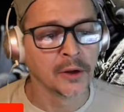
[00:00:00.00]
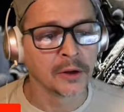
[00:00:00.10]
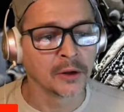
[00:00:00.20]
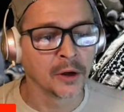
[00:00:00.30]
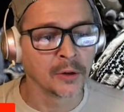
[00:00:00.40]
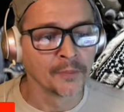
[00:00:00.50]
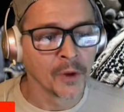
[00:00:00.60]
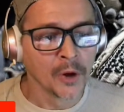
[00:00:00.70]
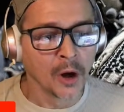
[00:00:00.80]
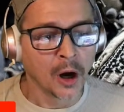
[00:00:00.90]
You know?
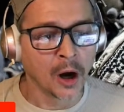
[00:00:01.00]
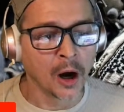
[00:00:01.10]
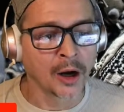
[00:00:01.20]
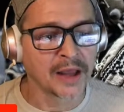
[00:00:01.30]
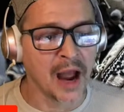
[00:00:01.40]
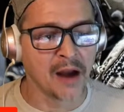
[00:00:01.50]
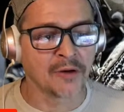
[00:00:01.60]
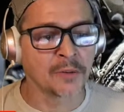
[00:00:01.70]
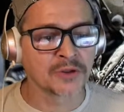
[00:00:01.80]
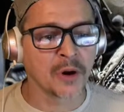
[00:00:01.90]
Uh, Gary,
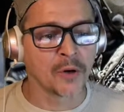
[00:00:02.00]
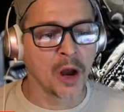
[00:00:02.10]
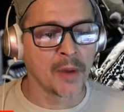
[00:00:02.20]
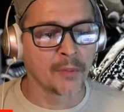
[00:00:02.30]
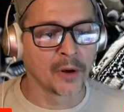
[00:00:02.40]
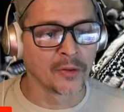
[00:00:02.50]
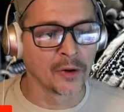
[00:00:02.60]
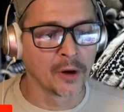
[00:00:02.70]
what's going on, my brother?